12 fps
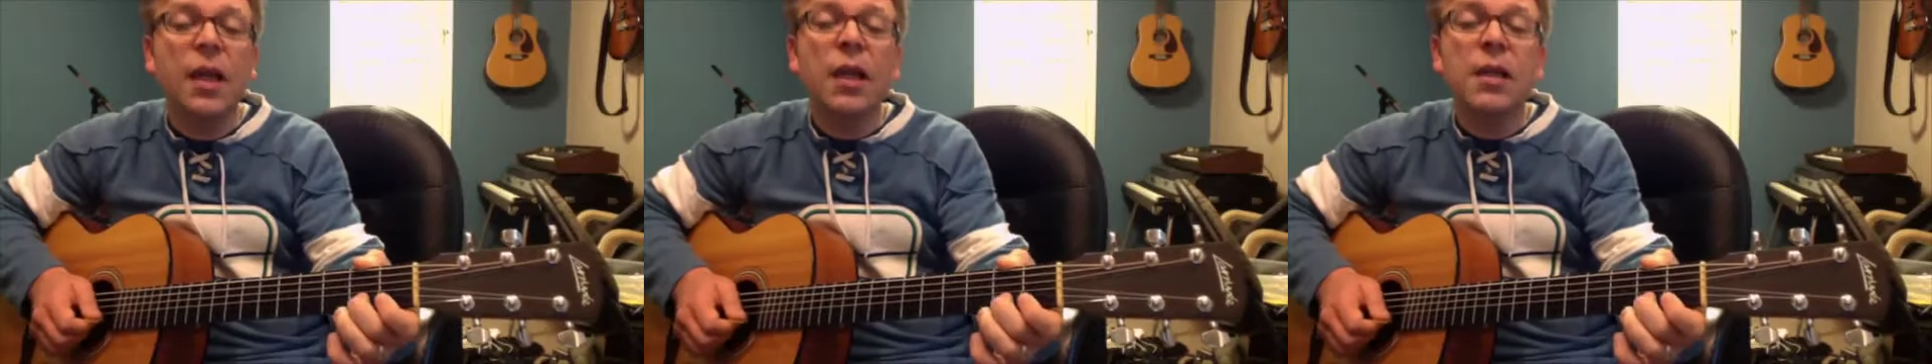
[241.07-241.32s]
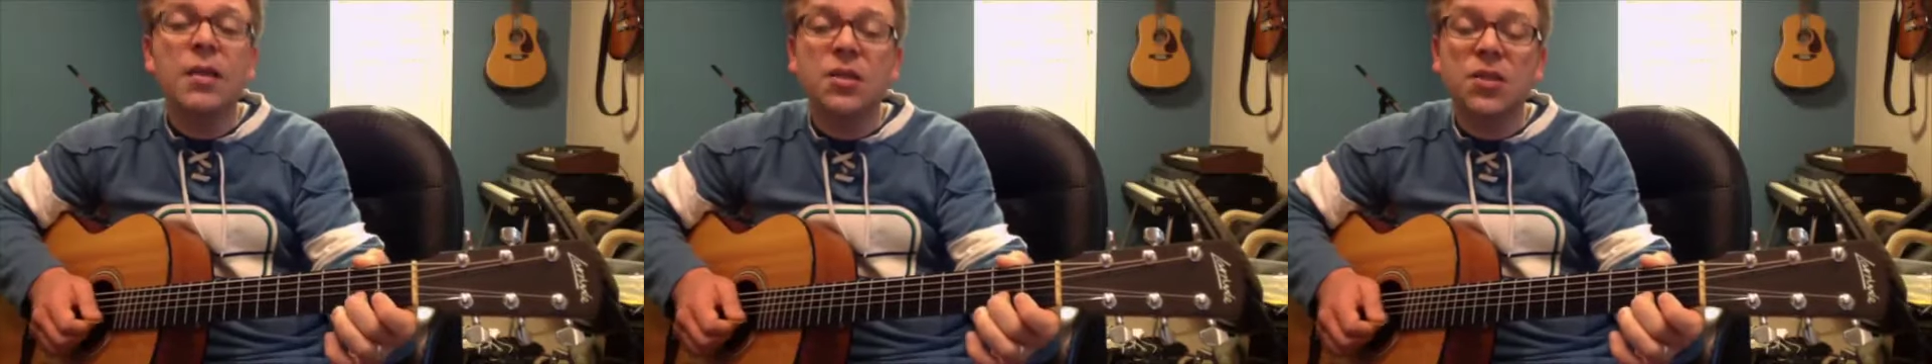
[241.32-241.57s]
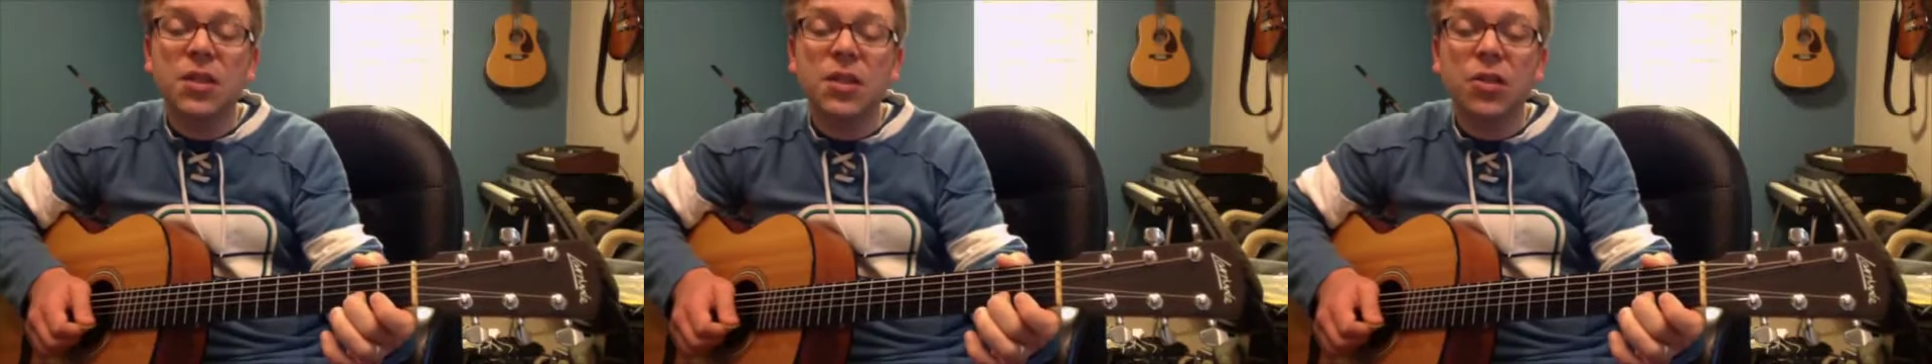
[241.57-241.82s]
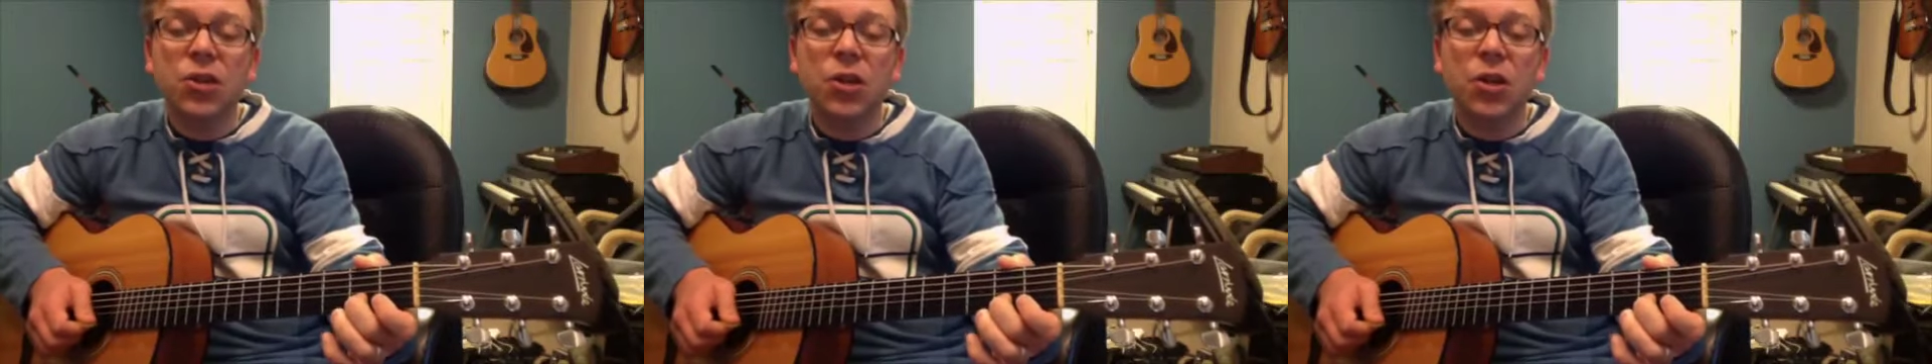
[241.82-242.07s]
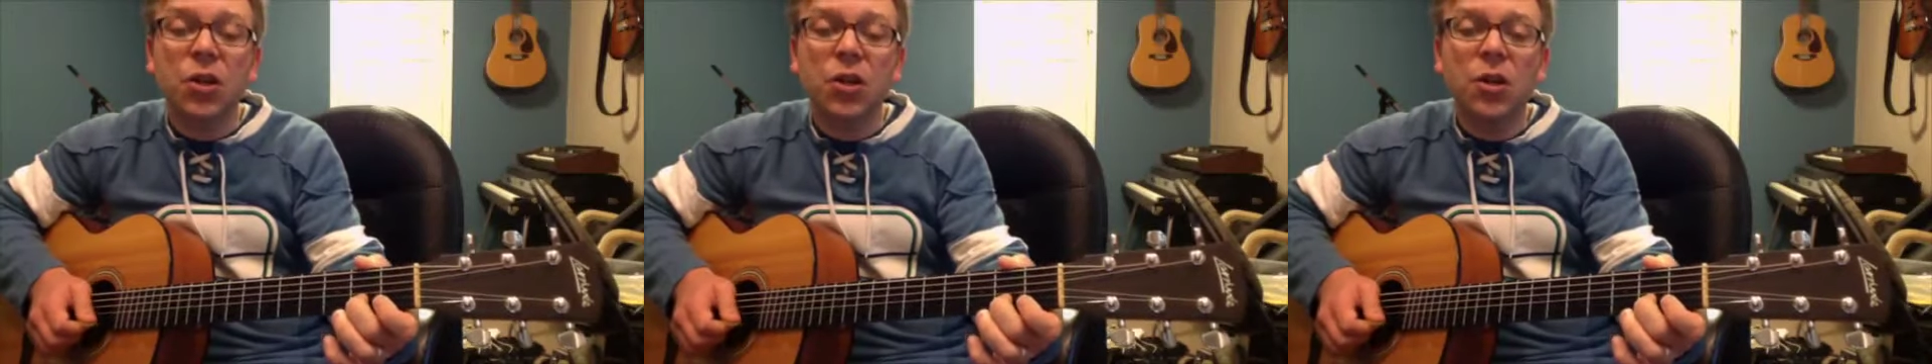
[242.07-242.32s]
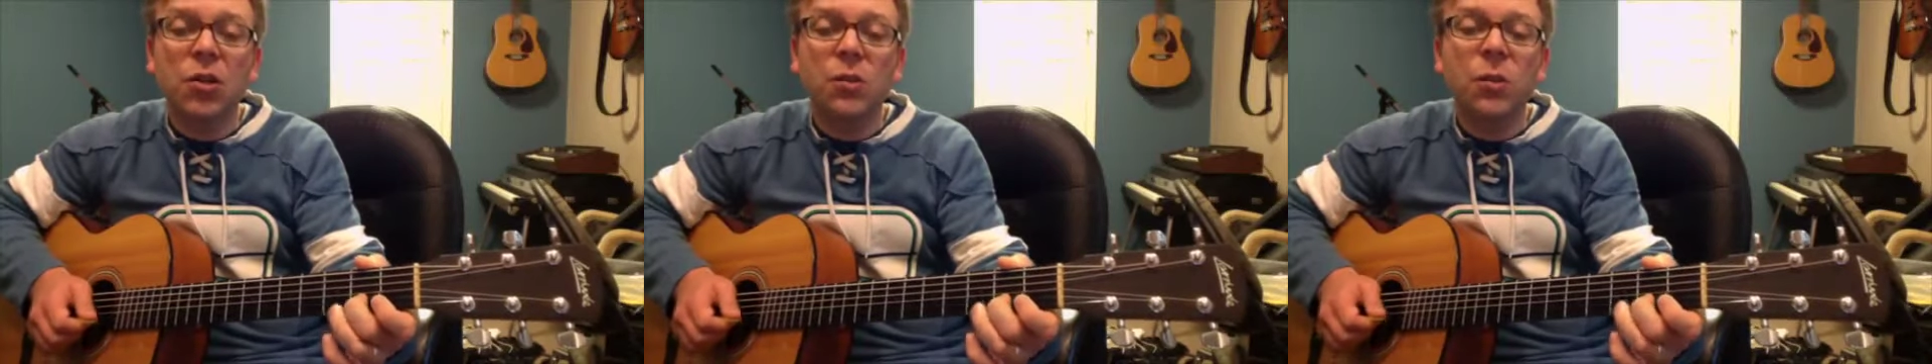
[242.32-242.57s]
C
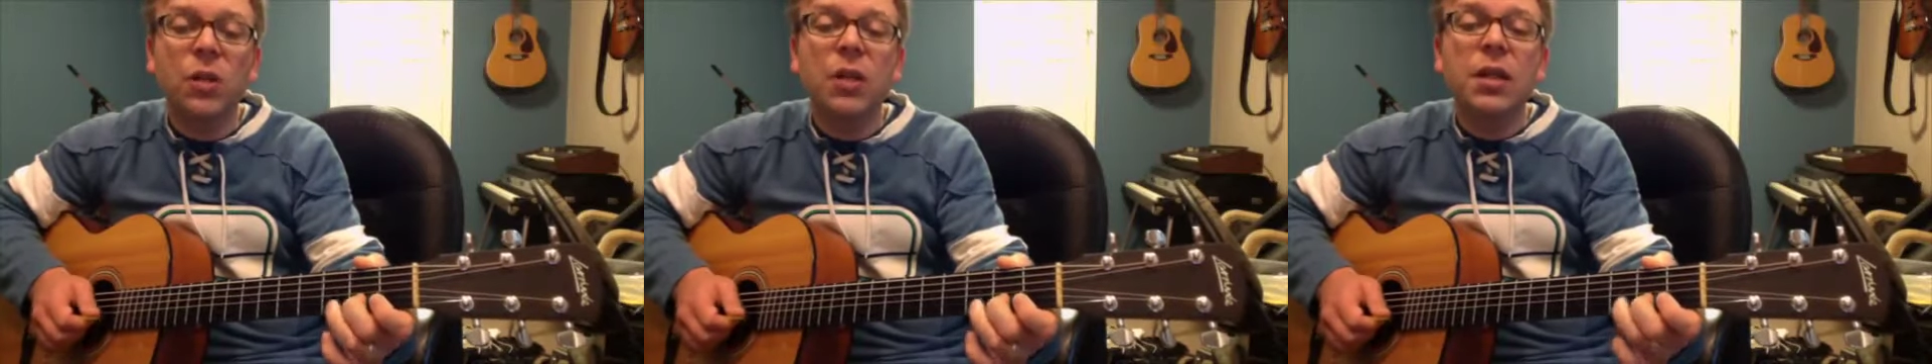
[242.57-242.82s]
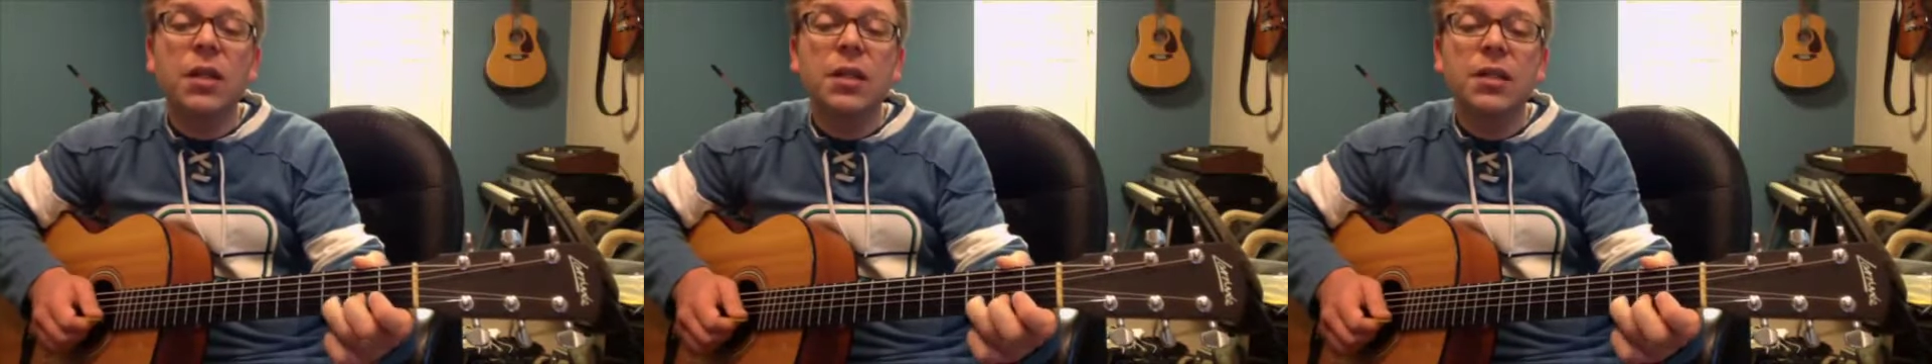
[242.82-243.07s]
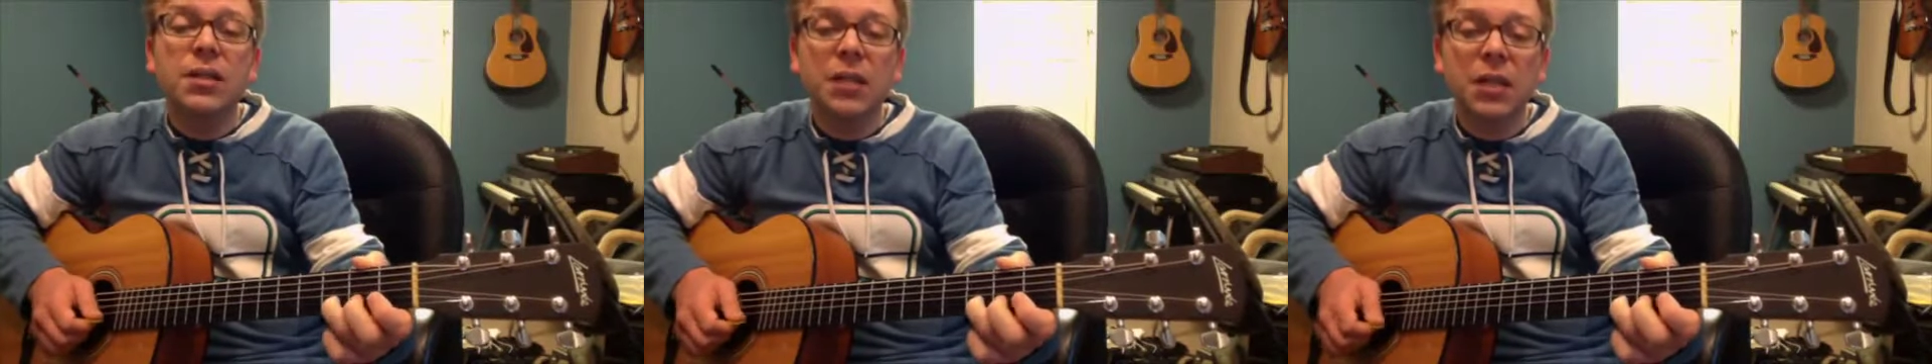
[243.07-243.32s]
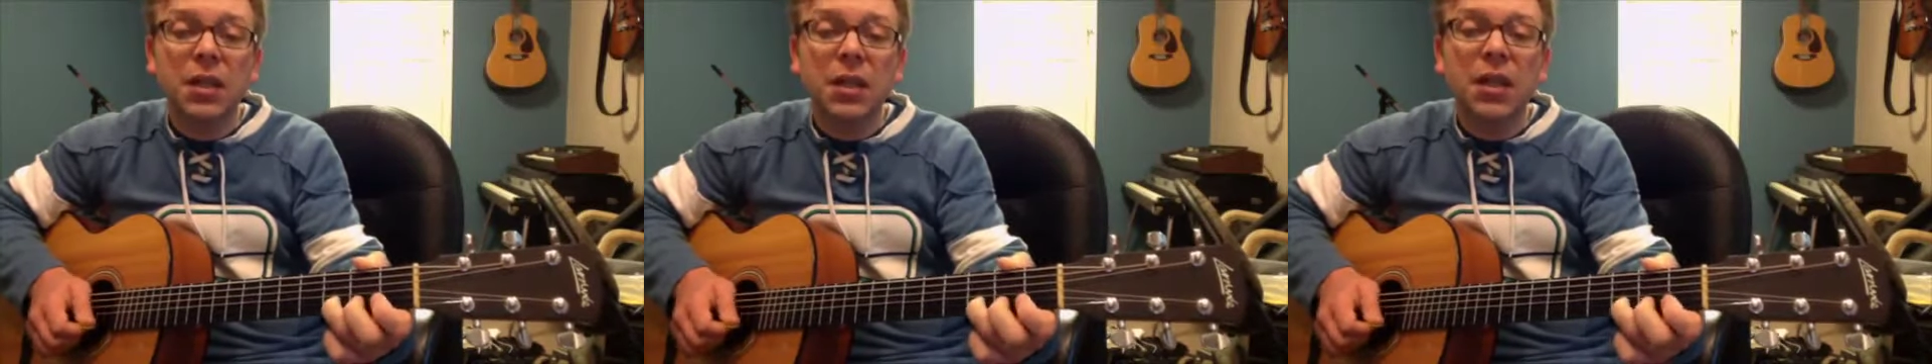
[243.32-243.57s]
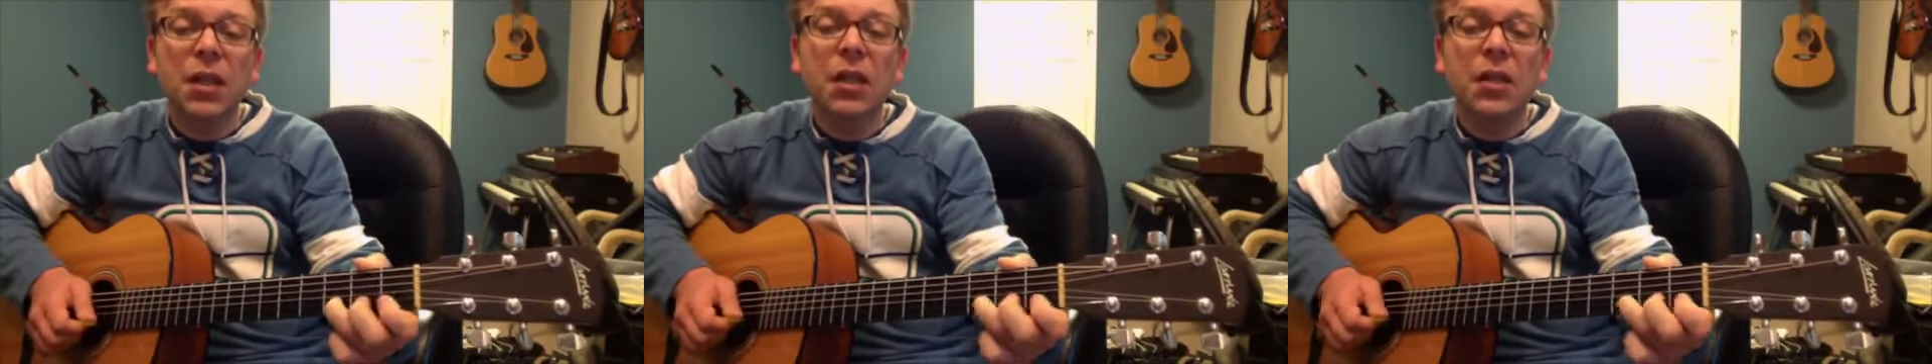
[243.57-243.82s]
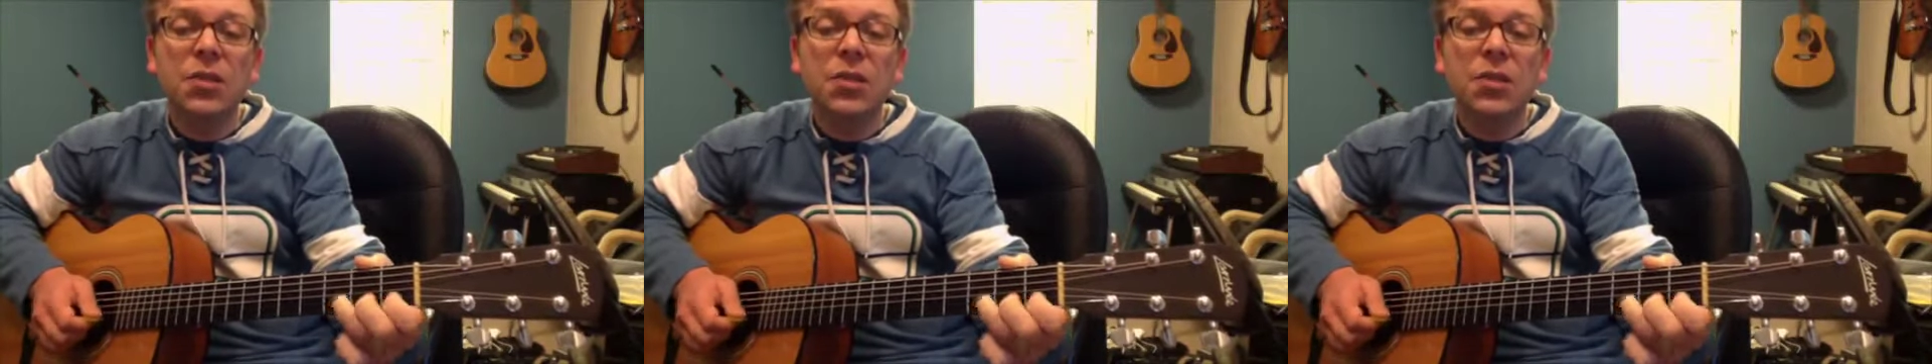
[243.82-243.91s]
sharp, D,